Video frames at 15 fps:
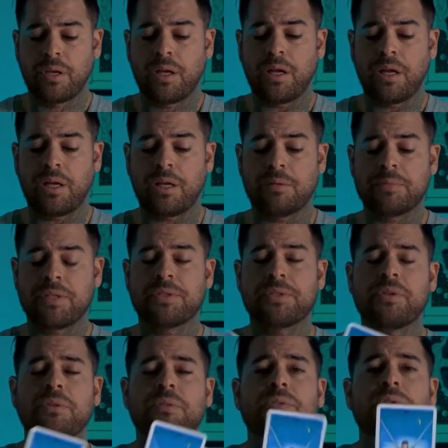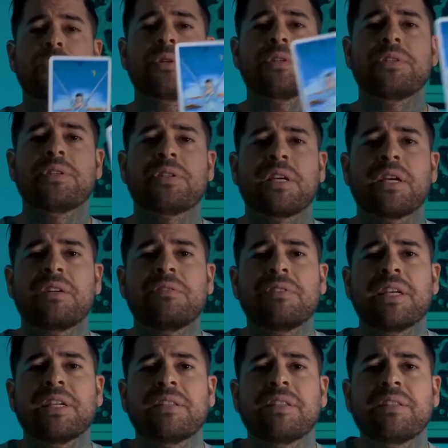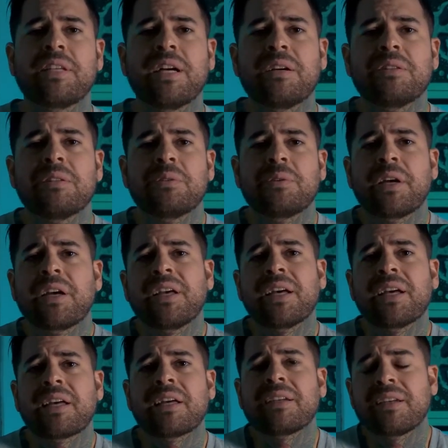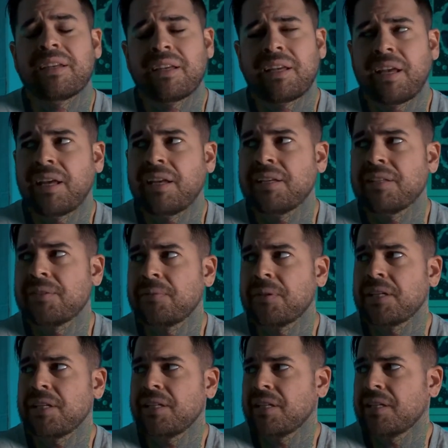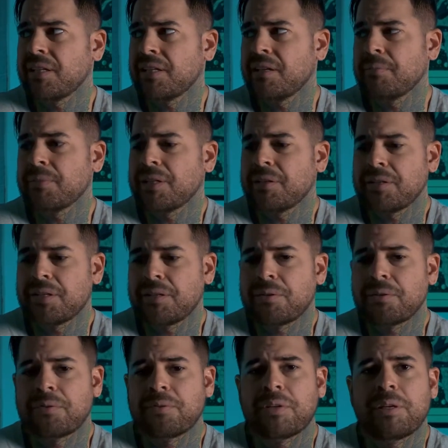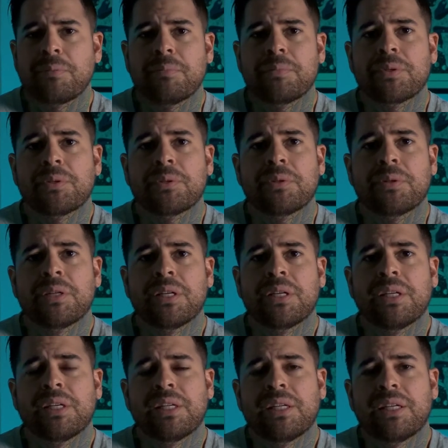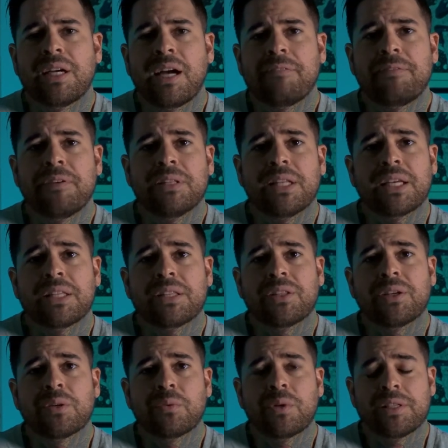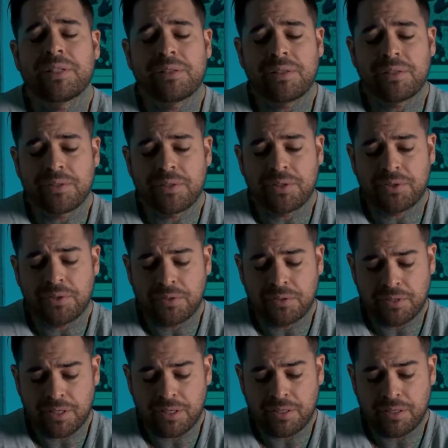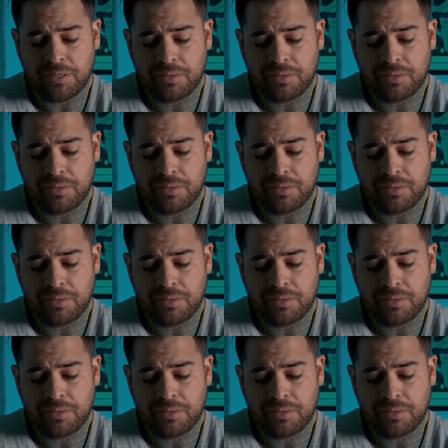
This Two of Swords is kind of like the download I had, and it's funny that it comes out in your dream. So I feel like there was a decision that